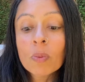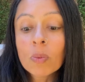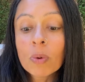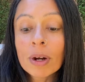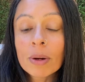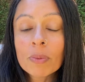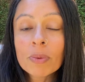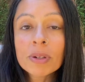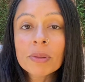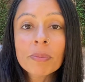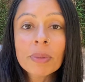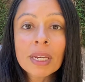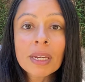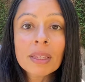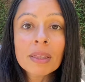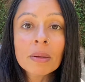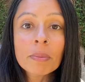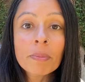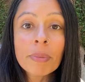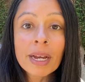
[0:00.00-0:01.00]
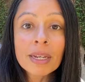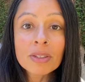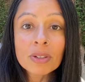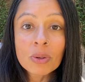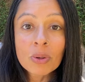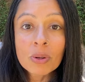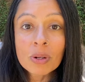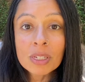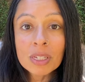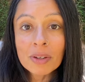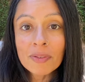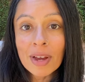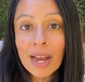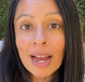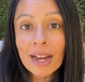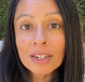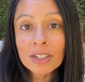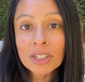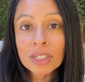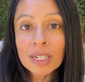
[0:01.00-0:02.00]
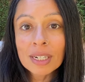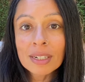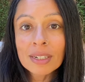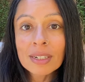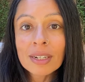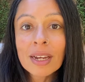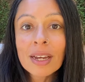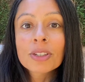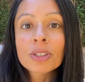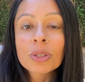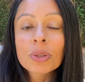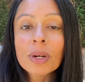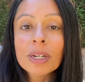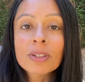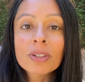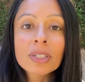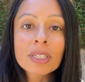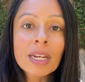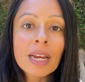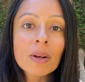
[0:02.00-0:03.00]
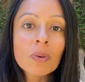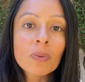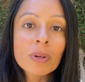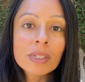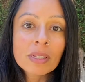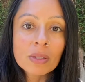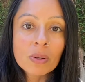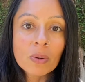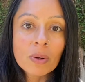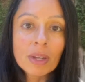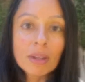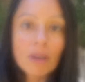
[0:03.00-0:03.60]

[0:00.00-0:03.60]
what would be the best course of action to understand what's going